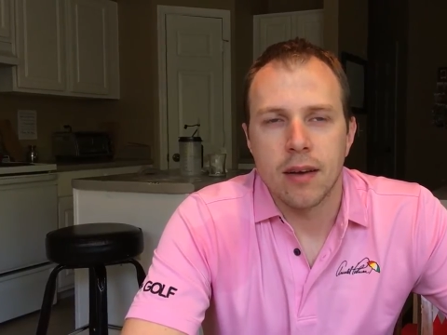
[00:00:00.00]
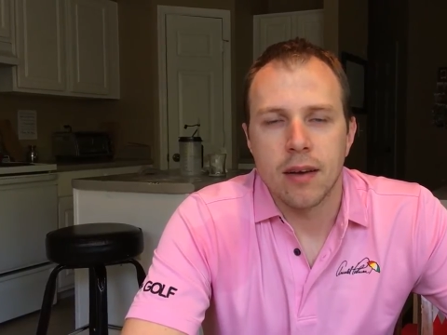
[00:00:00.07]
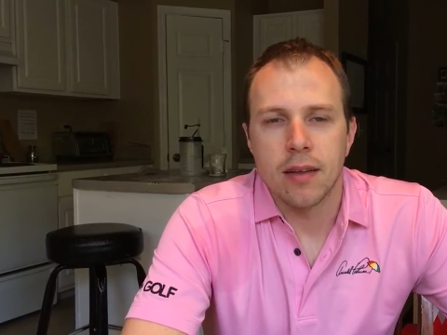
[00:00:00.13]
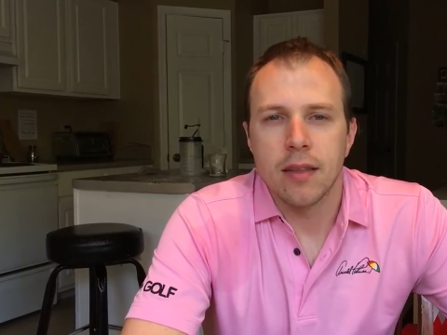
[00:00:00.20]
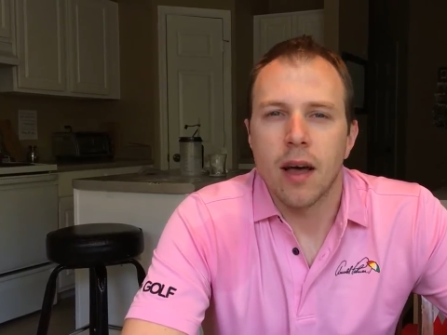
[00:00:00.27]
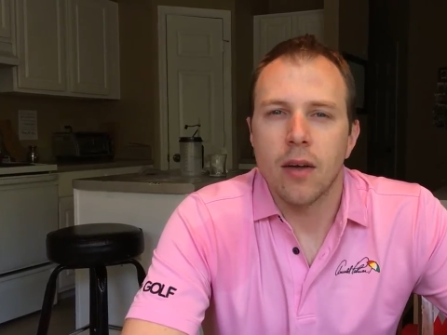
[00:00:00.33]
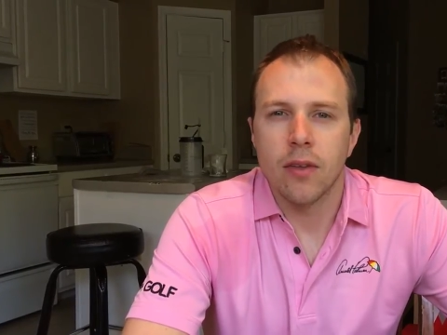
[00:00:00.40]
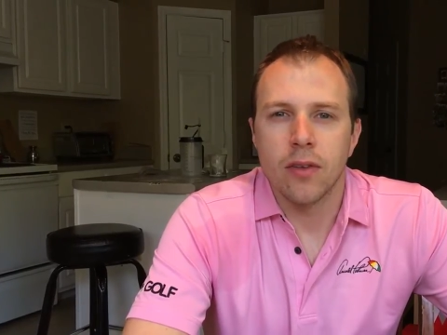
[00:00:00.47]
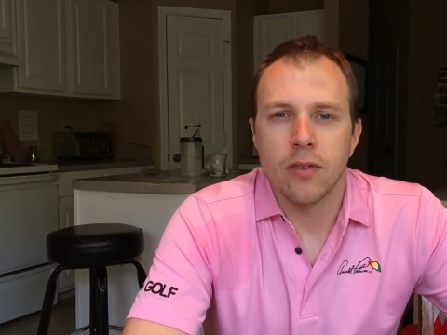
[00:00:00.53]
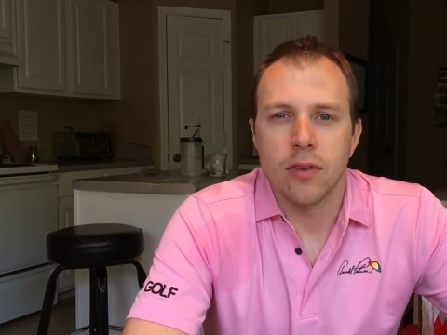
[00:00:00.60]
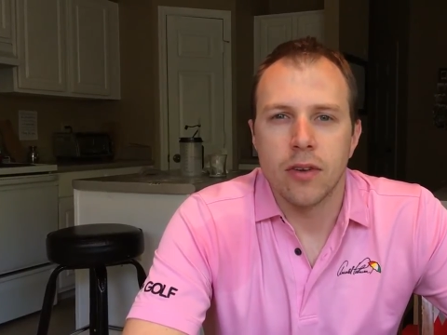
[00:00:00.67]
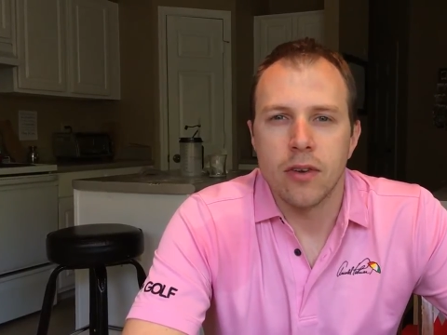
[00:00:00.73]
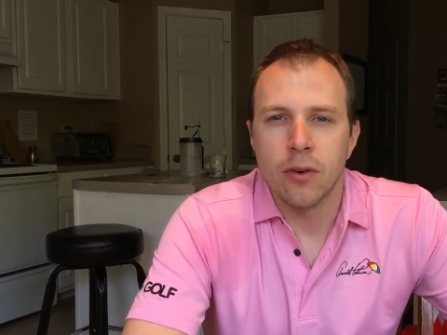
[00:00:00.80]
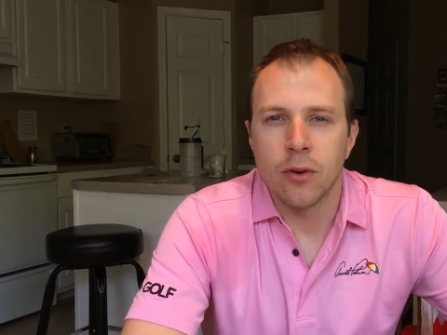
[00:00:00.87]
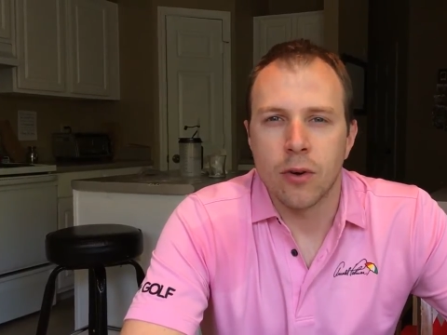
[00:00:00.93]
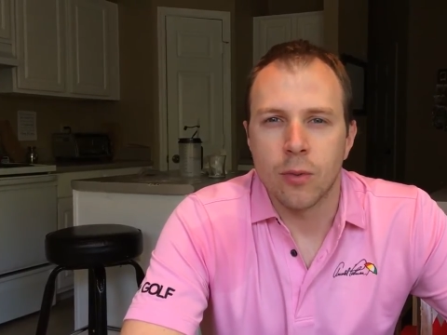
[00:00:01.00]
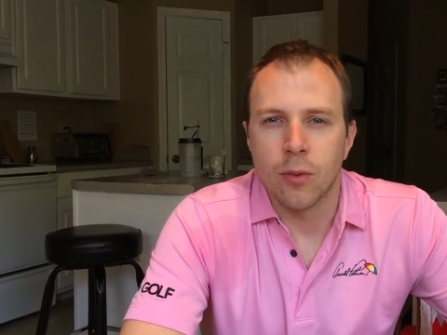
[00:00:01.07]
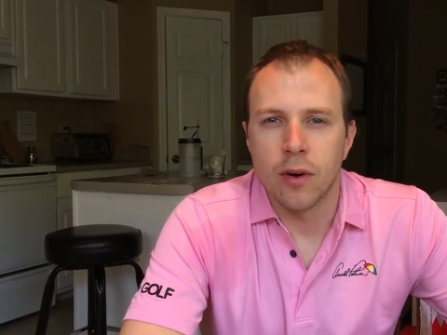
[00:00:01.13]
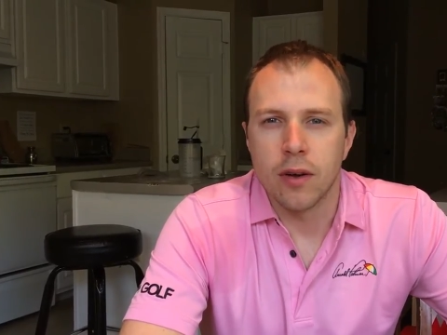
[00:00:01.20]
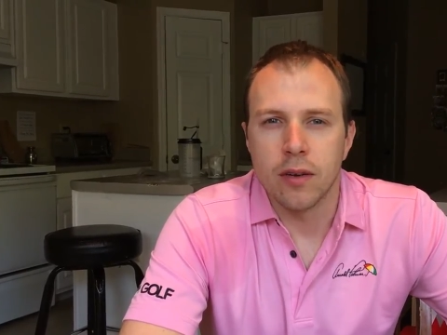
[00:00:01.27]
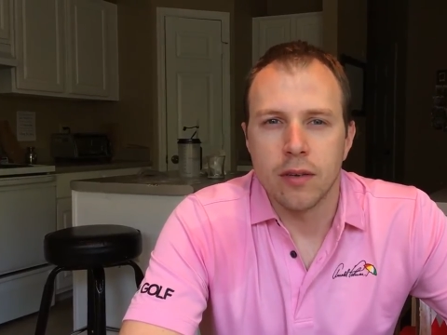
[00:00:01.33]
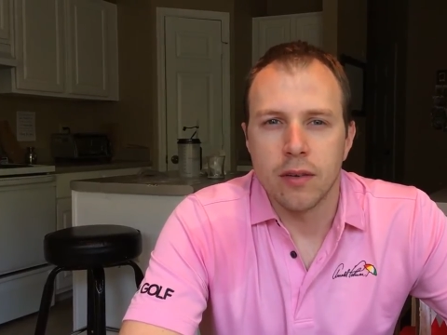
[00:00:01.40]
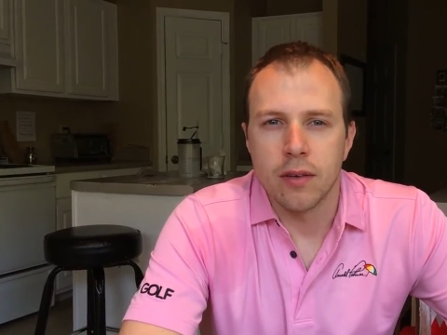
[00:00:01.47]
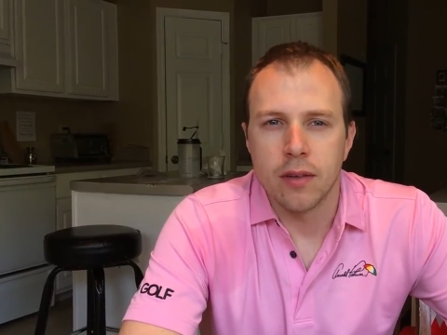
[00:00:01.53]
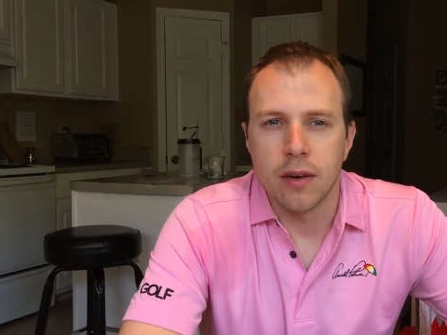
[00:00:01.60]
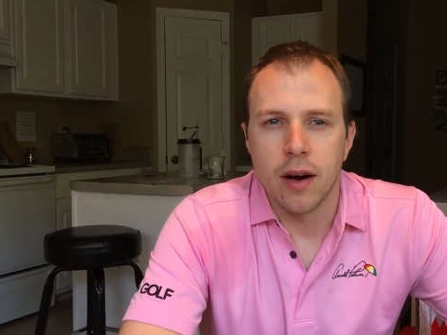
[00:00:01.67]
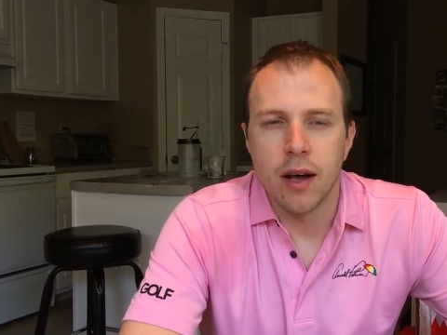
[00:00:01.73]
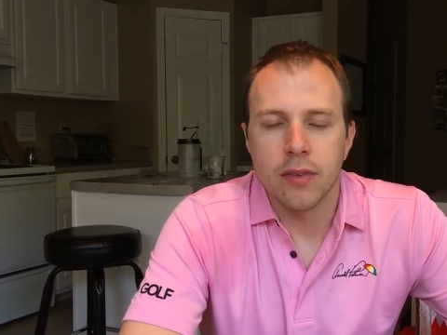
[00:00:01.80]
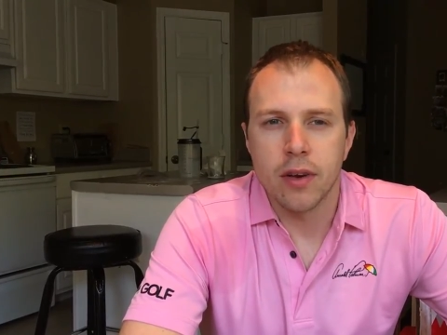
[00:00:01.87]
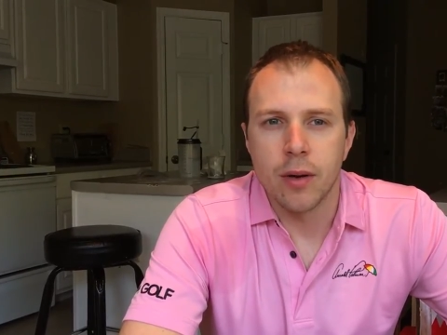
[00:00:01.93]
And now there's a newer one in the
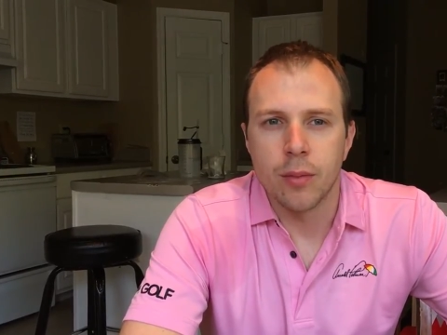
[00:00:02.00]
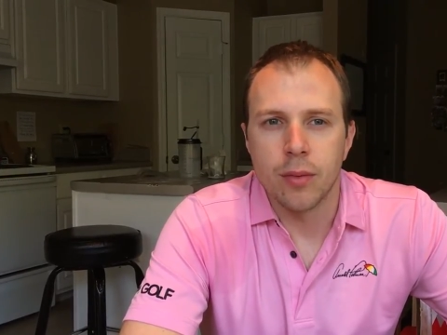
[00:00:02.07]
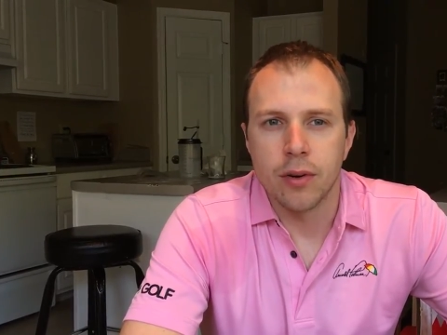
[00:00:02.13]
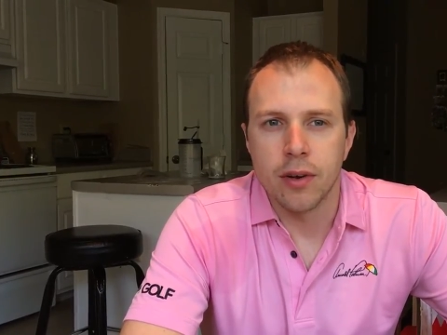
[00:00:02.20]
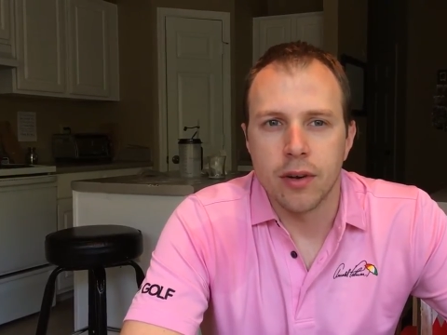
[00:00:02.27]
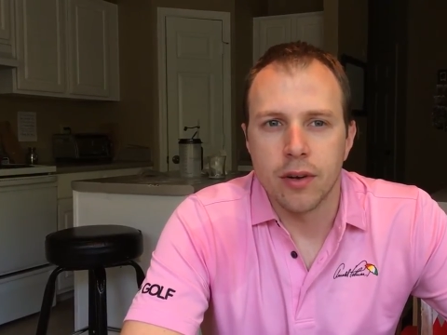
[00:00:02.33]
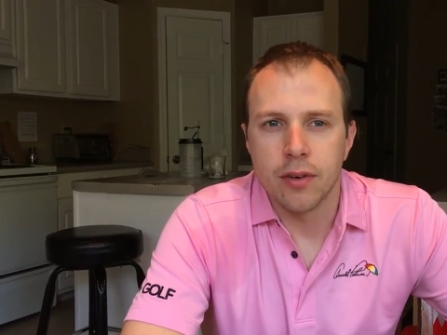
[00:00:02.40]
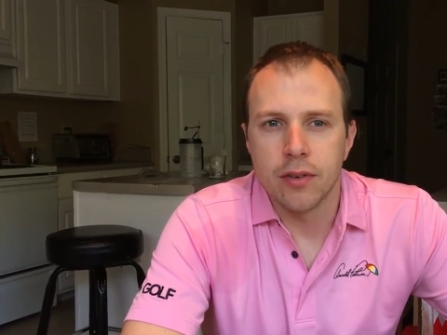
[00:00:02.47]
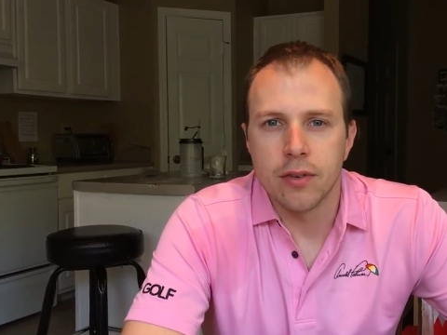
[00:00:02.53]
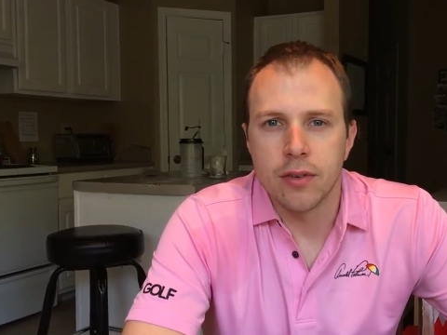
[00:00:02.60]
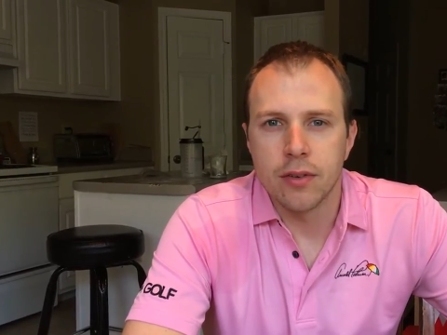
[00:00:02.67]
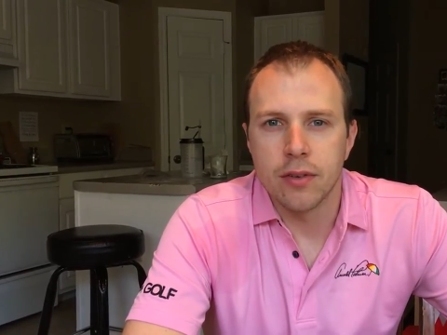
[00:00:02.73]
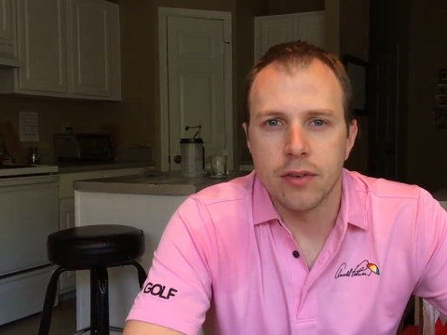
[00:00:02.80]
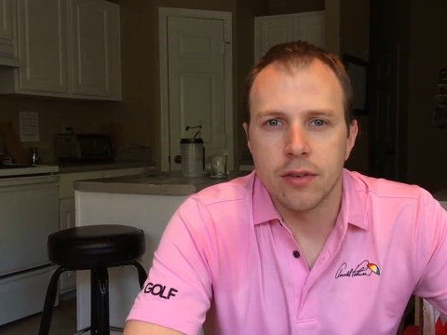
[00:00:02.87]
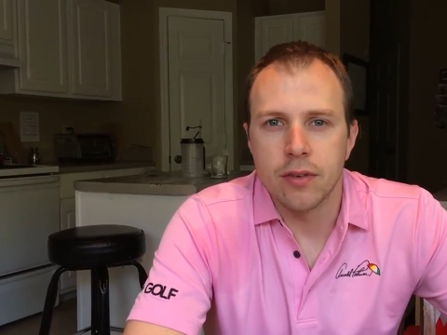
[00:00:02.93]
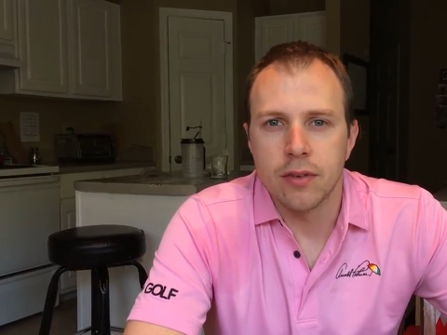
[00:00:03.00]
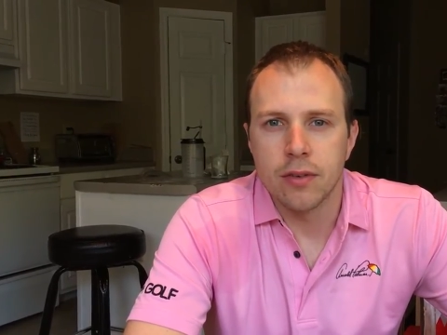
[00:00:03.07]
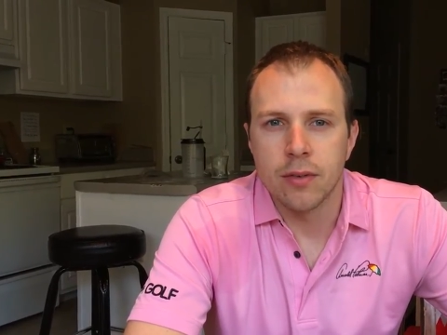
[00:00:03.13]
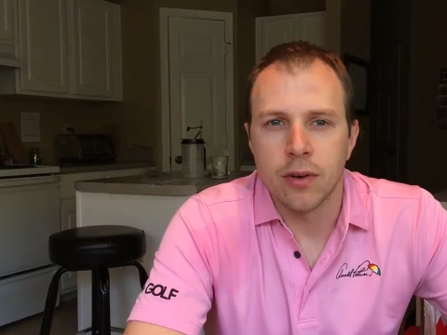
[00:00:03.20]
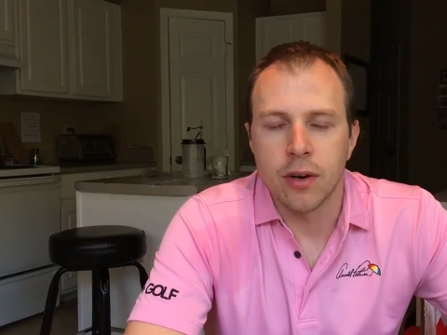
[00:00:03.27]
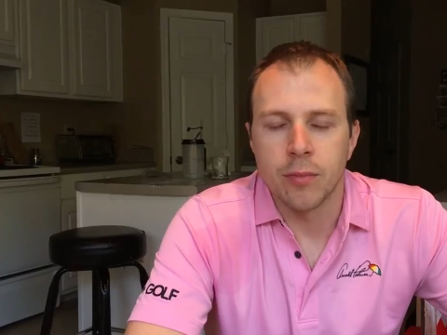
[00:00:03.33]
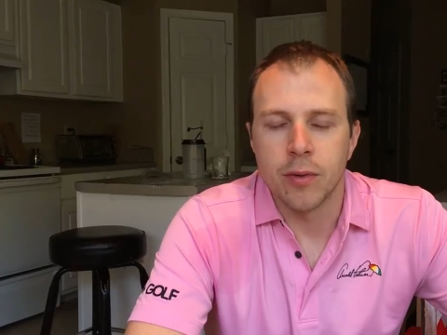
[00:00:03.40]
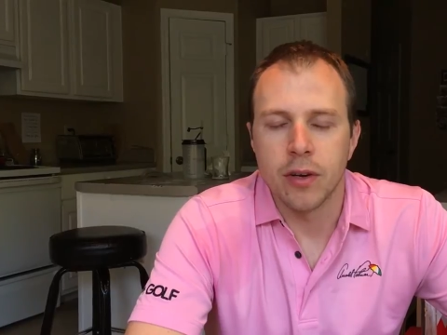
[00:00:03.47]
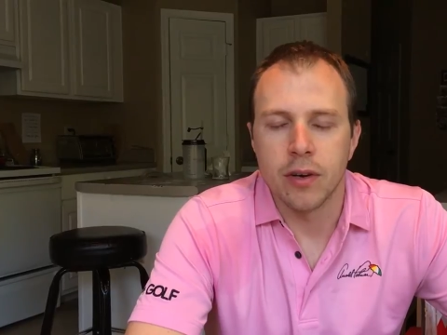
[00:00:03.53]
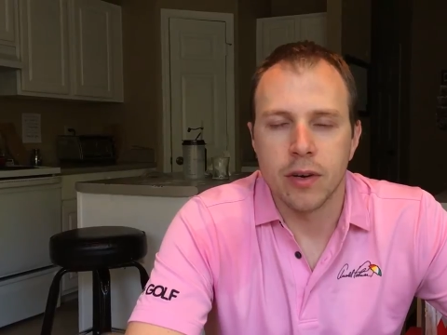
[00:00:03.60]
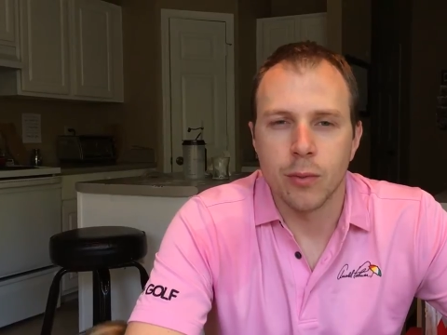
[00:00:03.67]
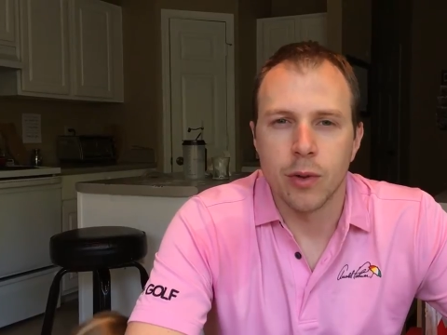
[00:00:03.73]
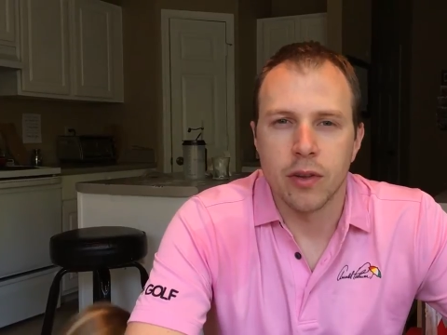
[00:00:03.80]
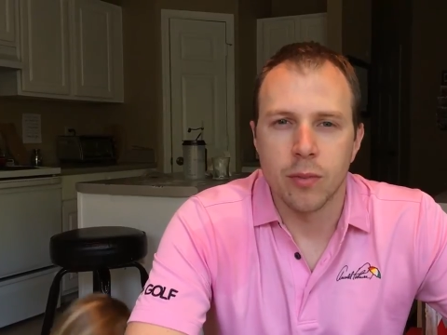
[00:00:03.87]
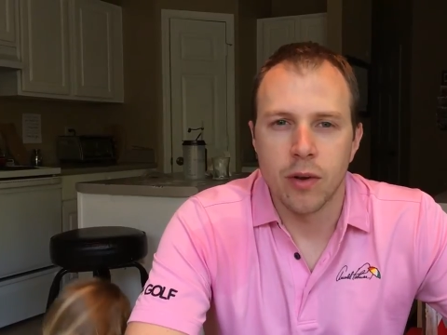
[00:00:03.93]
last couple years where I'm dealing
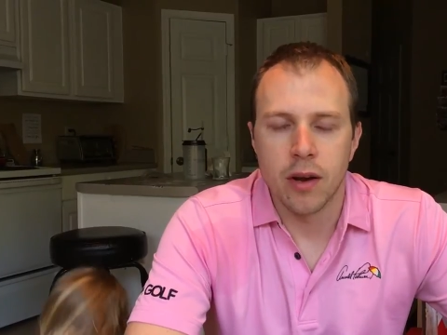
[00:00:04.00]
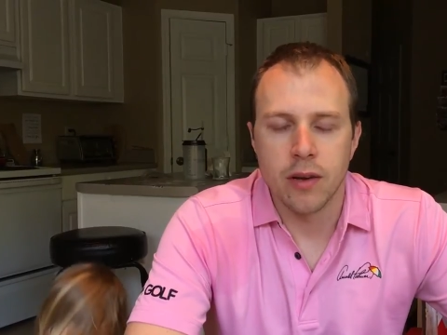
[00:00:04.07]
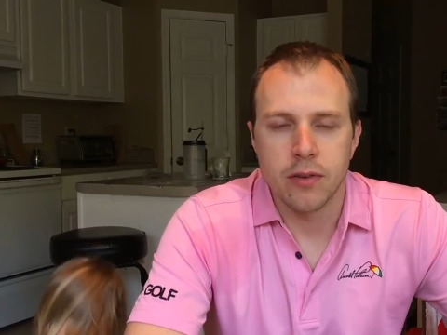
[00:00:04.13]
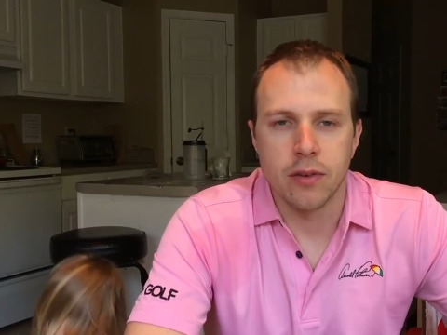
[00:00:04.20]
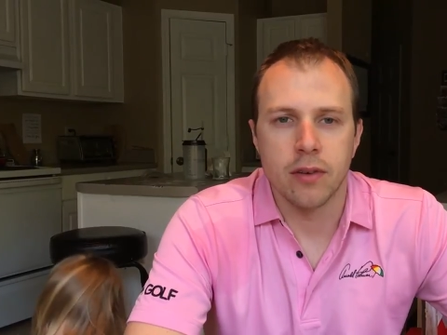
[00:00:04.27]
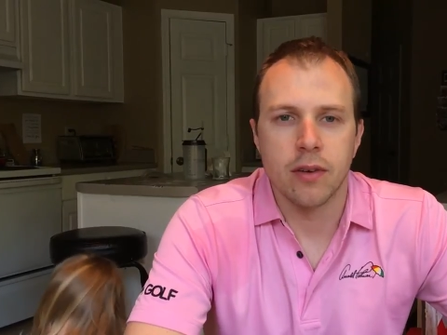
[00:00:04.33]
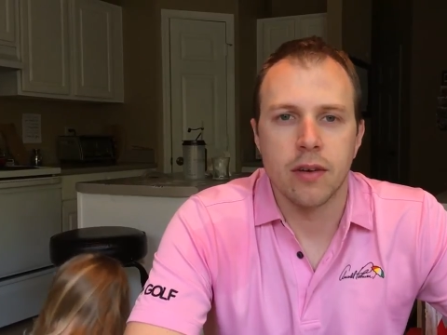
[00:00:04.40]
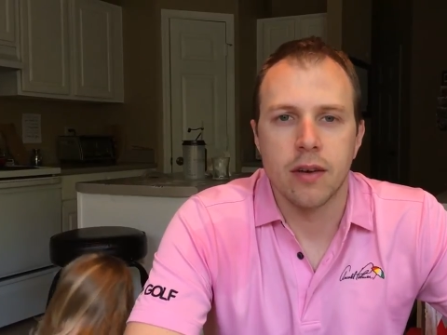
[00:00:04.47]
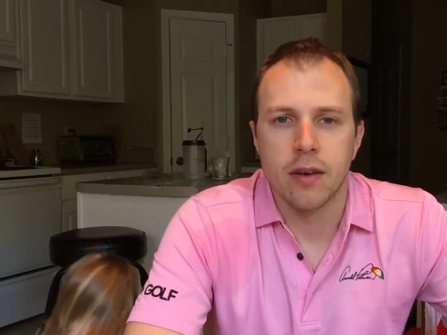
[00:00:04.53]
with depression,